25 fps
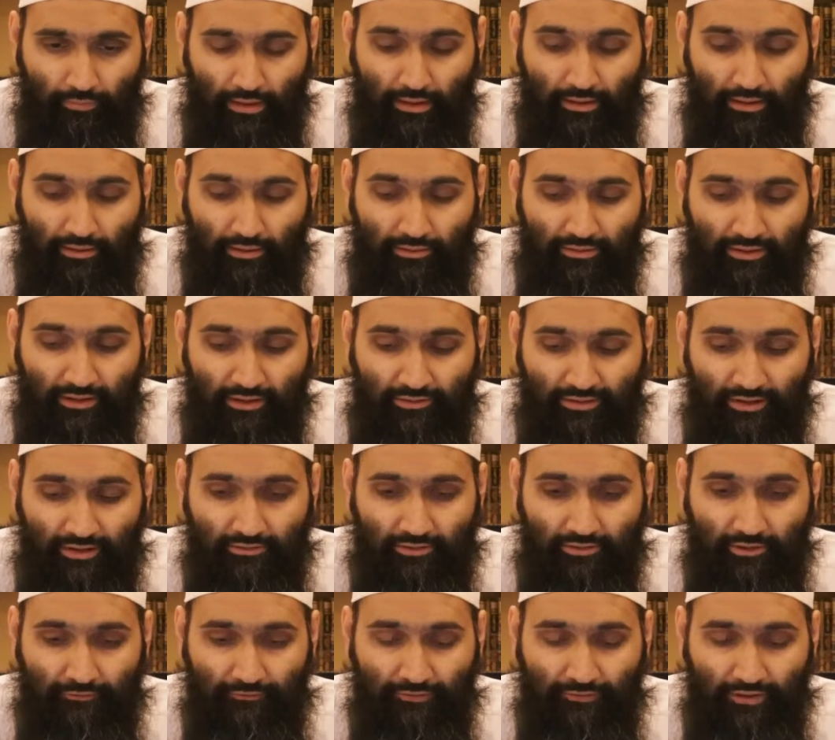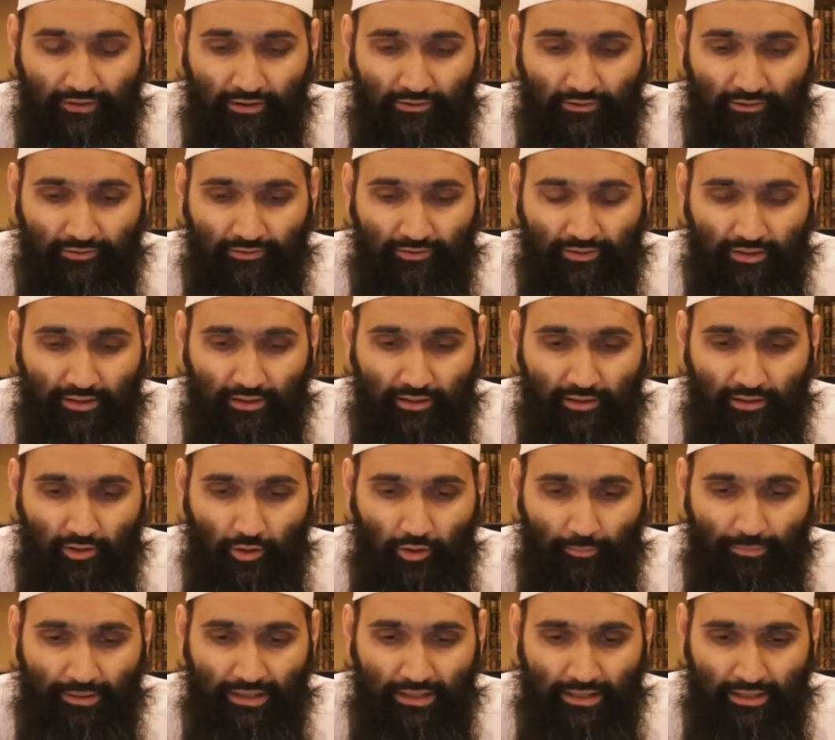This is the first
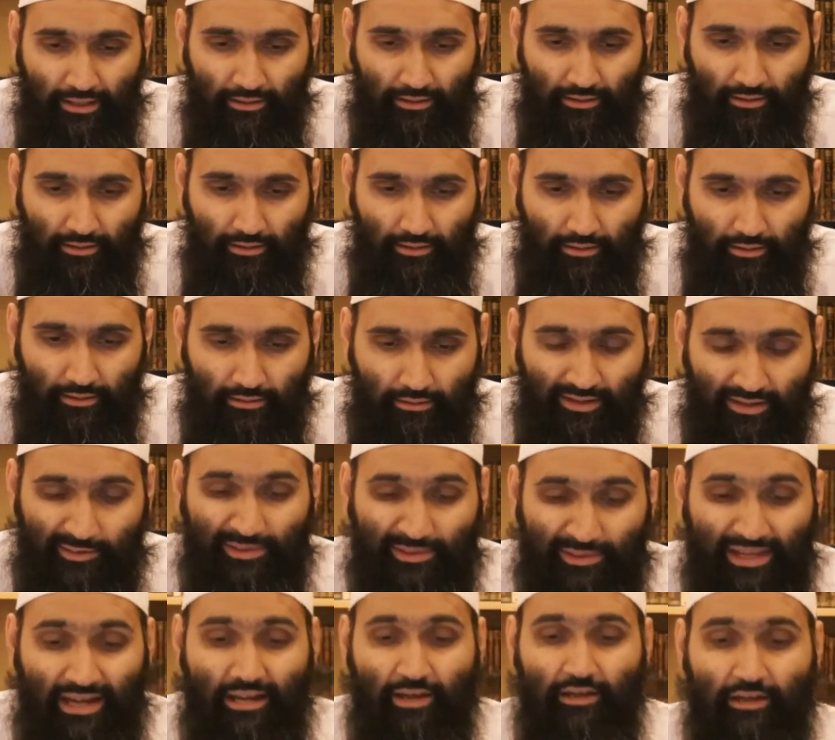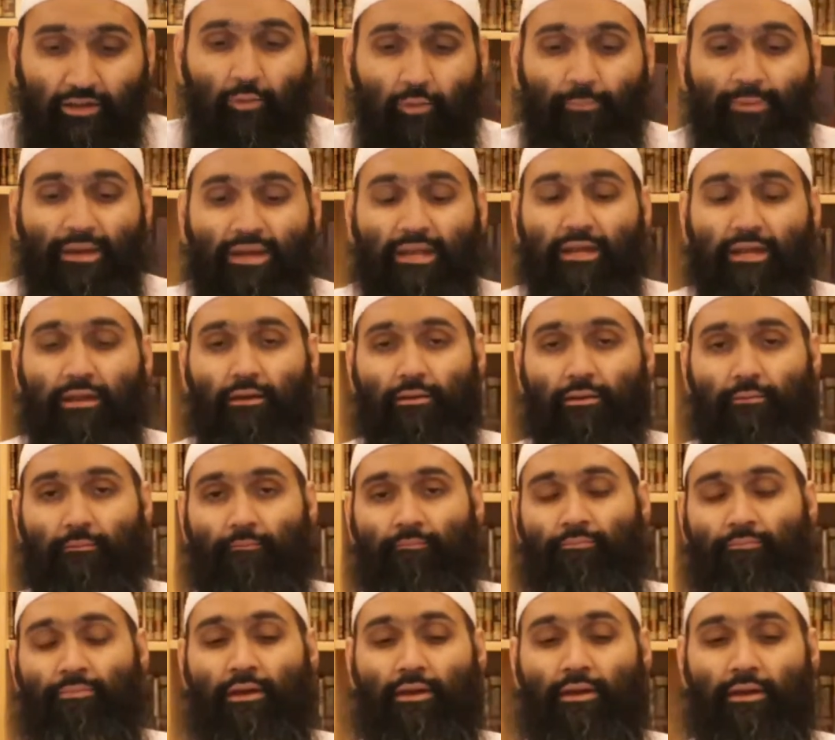opinion. The second opinion
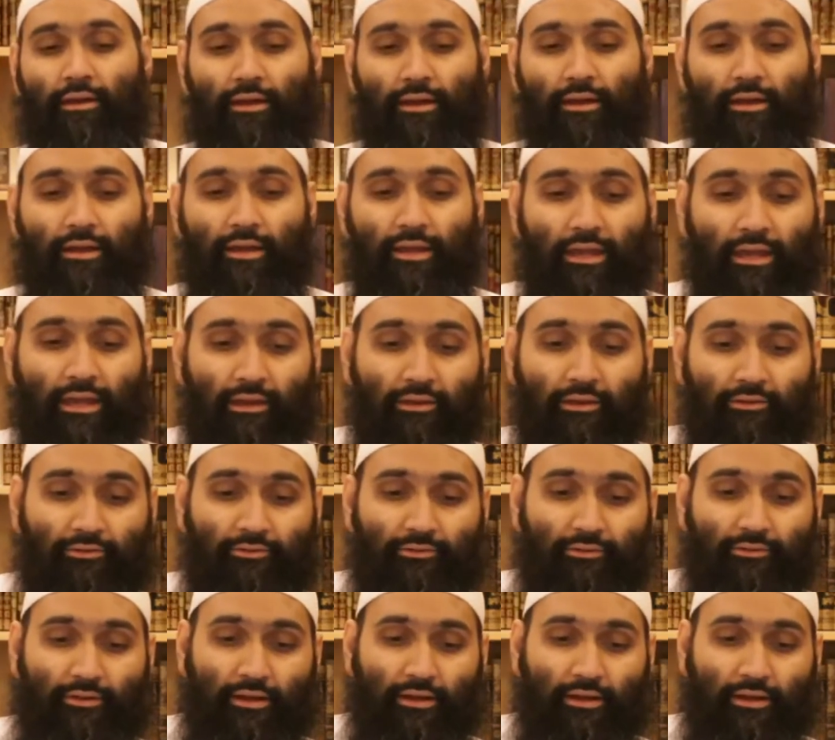is,